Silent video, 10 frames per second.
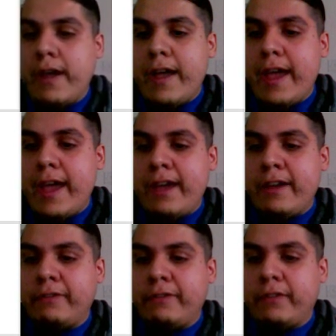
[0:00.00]

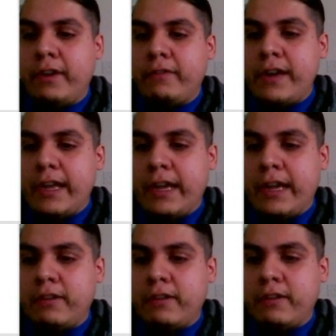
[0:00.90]
f of negative
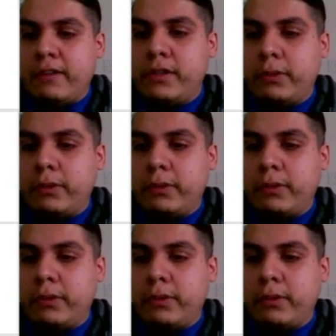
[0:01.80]
2,